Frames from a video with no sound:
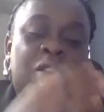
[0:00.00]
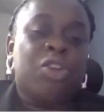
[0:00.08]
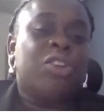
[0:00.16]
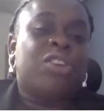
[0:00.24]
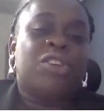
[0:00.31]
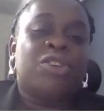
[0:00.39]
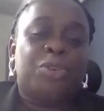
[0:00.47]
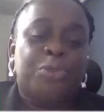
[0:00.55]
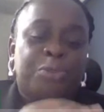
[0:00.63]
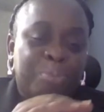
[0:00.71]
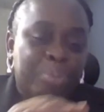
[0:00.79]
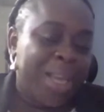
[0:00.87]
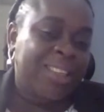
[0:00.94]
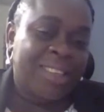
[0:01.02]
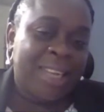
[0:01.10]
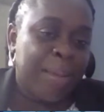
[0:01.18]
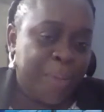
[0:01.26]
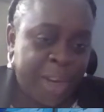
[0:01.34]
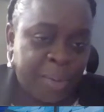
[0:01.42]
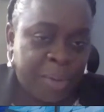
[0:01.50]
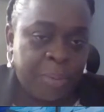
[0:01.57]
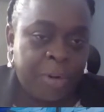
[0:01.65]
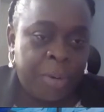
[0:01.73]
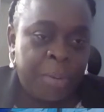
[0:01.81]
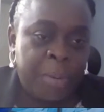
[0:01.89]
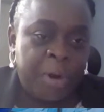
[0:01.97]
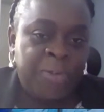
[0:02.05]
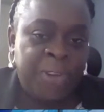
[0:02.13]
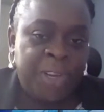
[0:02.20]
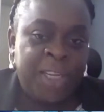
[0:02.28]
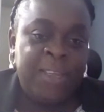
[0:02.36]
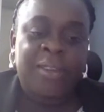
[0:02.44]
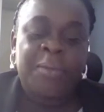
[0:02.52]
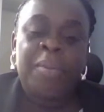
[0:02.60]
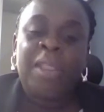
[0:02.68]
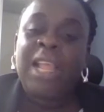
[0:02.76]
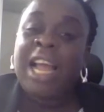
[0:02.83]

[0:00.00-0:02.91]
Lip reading: until you've met that minimum number of years.